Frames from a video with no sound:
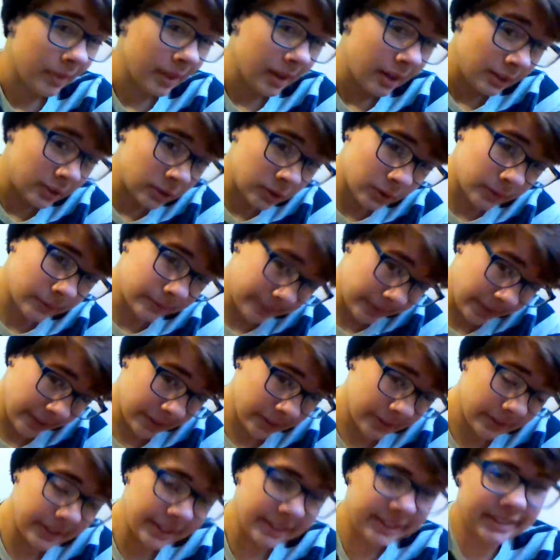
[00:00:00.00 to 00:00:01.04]
So
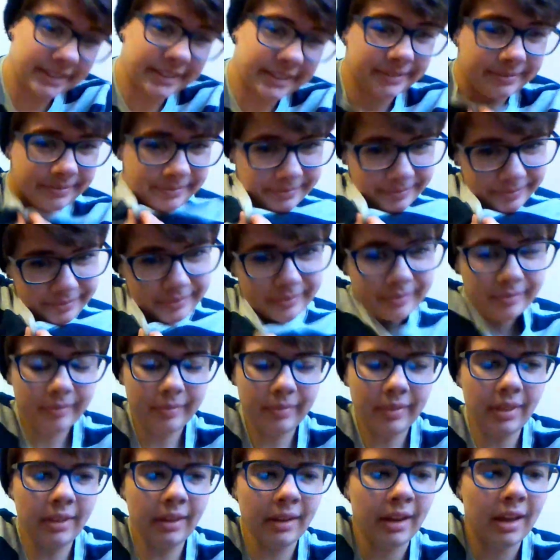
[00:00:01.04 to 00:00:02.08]
it's
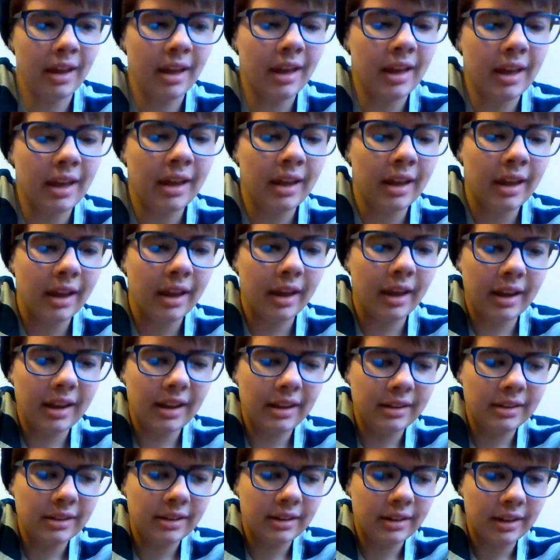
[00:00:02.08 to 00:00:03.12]

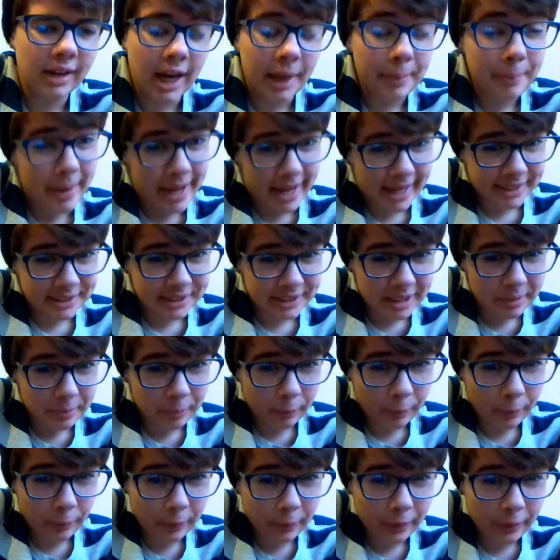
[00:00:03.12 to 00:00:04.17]
and I'm passing
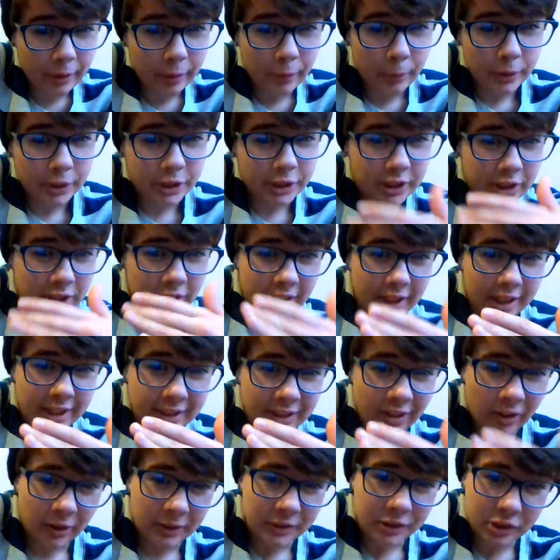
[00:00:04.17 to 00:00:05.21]
more, which is
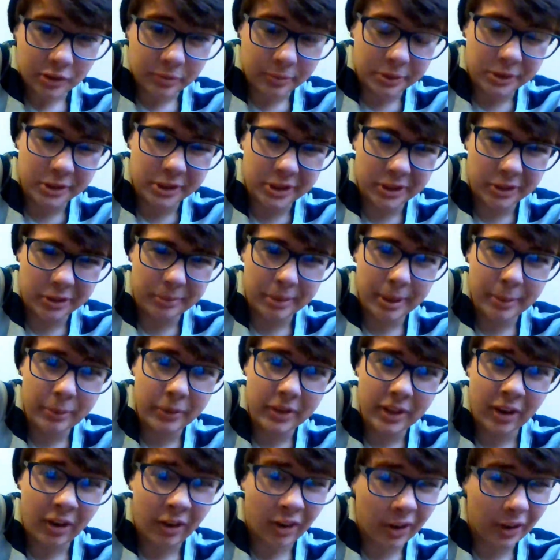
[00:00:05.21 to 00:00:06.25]
awesome. Which people
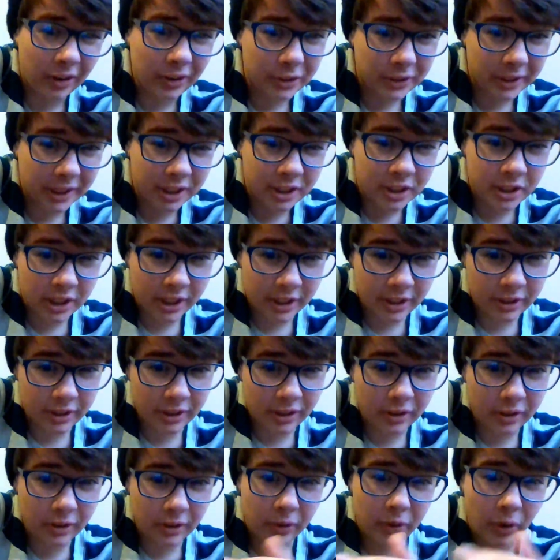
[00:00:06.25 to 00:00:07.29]
that aren't
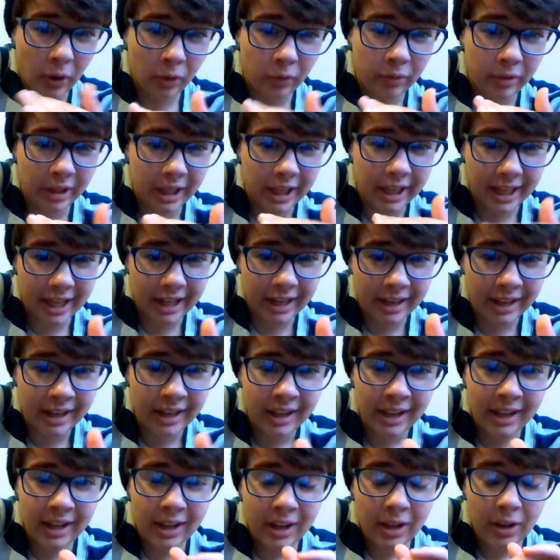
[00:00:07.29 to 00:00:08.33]
transgender or don't really get it
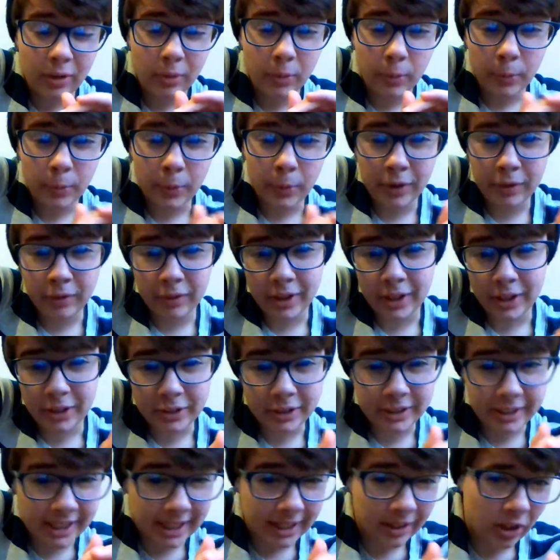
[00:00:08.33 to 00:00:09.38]
wouldn't really
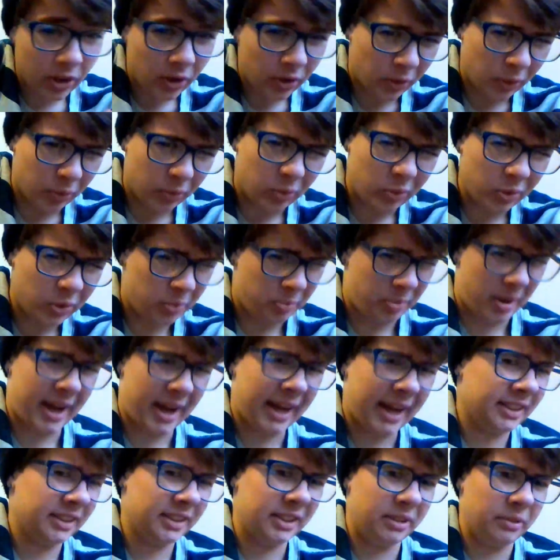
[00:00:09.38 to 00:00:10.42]
understand. Like, oh,
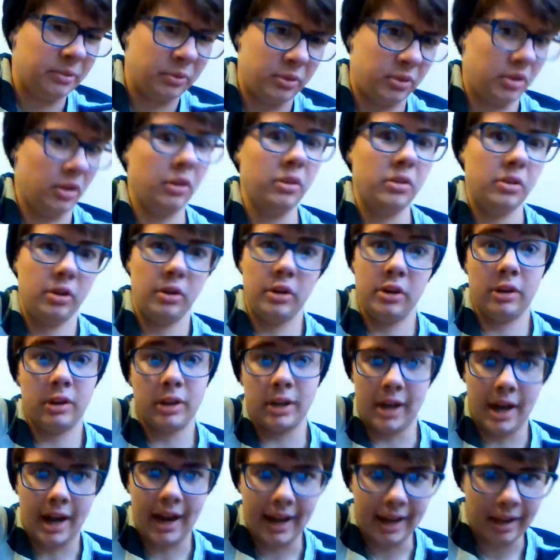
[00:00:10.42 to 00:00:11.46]
passing, duh, dude, you're a
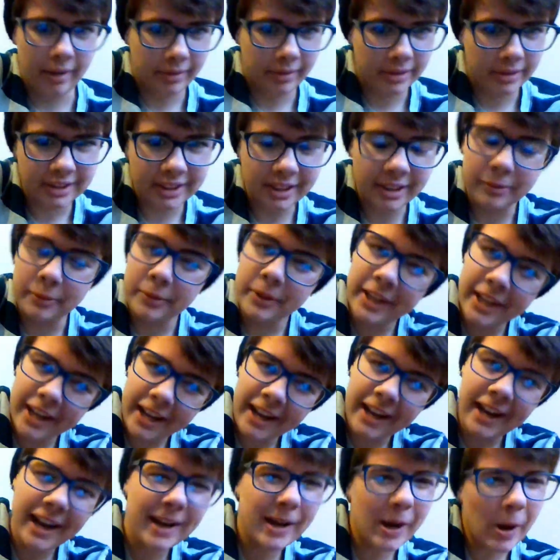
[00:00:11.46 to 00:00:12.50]
guy. It's like, well,
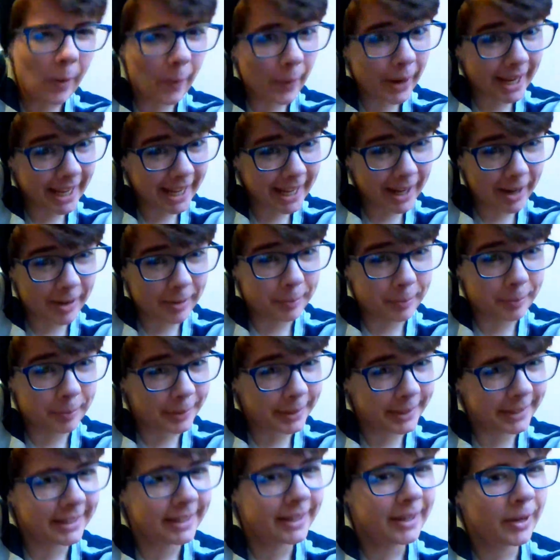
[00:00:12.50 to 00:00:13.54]
yeah, I know I am,
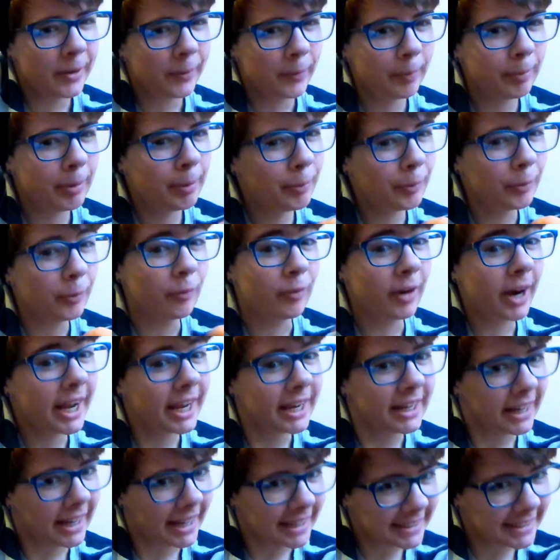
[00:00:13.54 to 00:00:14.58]
but when people
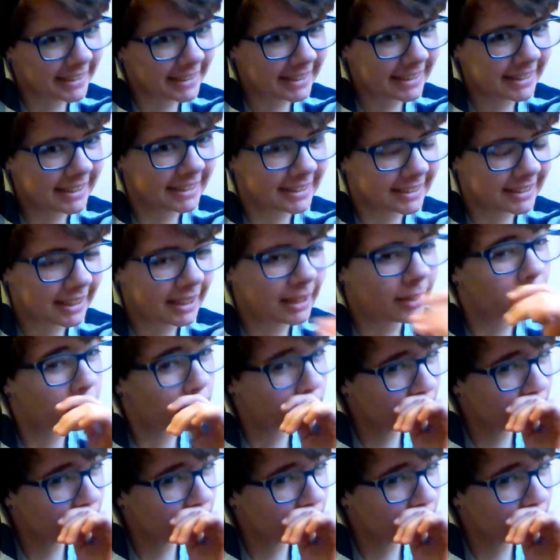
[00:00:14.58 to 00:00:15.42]
recognize it, it's like,